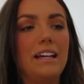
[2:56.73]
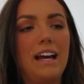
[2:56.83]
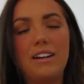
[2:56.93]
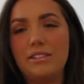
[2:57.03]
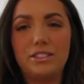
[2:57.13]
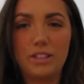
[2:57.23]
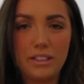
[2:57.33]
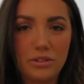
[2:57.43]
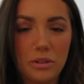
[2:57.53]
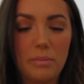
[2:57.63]
I know it's
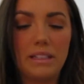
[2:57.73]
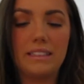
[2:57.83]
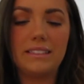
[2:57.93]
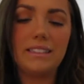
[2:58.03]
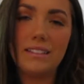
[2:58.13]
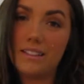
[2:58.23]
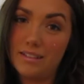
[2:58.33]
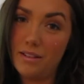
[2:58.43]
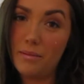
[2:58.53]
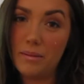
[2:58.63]
drugstore, but it's still a
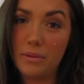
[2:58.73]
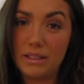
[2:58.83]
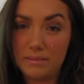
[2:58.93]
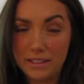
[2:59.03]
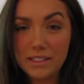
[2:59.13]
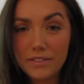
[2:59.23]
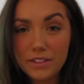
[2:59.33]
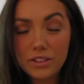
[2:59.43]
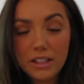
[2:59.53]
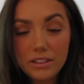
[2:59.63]
little bit more expensive for
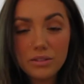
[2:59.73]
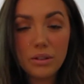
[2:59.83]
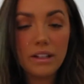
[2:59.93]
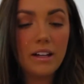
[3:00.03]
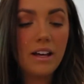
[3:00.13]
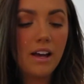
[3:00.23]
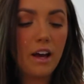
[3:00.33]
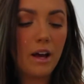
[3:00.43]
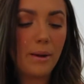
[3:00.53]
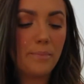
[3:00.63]
drugstore.
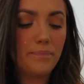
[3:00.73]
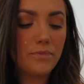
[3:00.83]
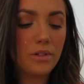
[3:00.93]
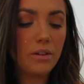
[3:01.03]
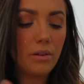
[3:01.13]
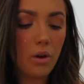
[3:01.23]
So I don't